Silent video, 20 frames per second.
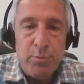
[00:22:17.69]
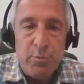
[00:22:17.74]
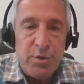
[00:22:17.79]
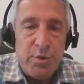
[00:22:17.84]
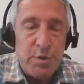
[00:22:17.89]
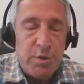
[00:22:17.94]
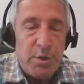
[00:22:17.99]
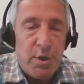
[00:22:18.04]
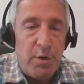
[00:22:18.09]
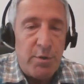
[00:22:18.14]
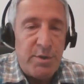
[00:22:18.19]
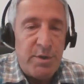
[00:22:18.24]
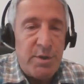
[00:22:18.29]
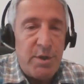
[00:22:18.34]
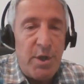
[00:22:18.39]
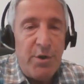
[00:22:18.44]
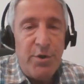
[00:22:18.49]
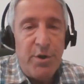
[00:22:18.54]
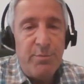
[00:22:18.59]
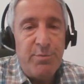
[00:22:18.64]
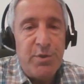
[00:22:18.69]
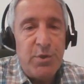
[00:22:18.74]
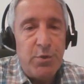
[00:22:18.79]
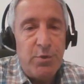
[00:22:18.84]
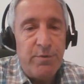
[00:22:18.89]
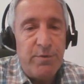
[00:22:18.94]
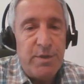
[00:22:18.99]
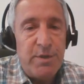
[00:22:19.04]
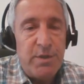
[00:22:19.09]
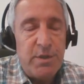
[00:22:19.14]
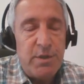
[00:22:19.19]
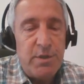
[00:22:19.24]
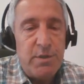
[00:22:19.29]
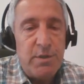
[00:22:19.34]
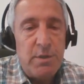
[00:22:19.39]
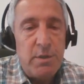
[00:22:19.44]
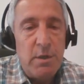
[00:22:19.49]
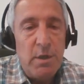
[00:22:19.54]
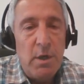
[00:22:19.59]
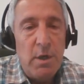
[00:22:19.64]
which is called Startup
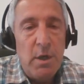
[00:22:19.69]
Services.